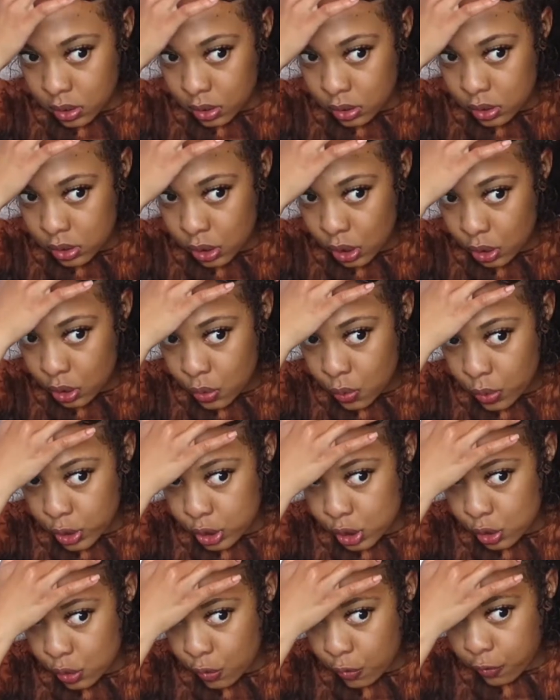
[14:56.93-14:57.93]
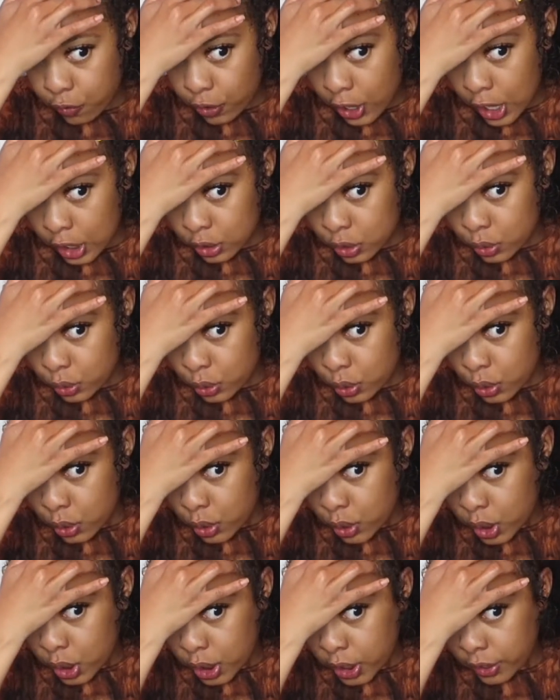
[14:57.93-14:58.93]
So you want to follow
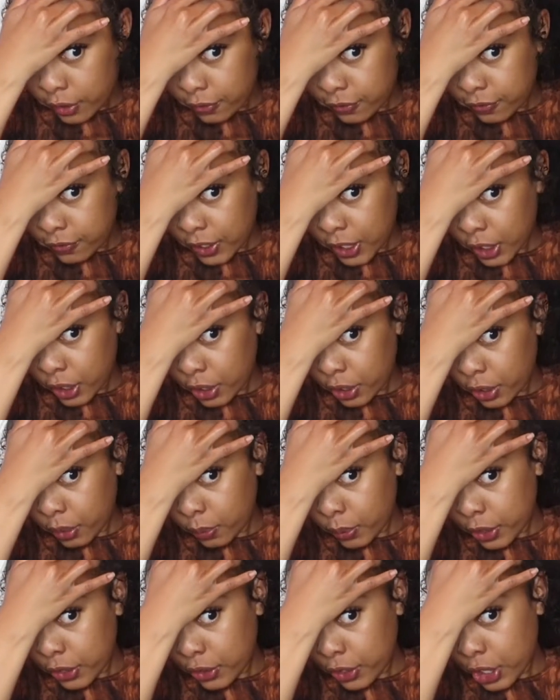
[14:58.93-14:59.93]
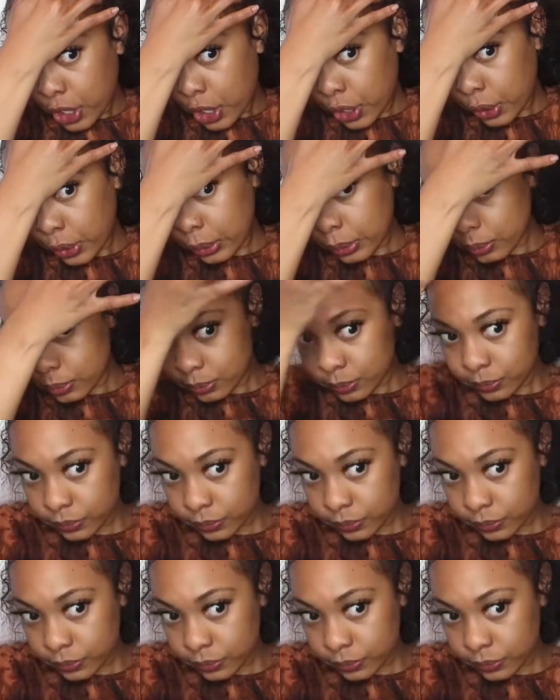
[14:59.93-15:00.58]
your finger with the comb.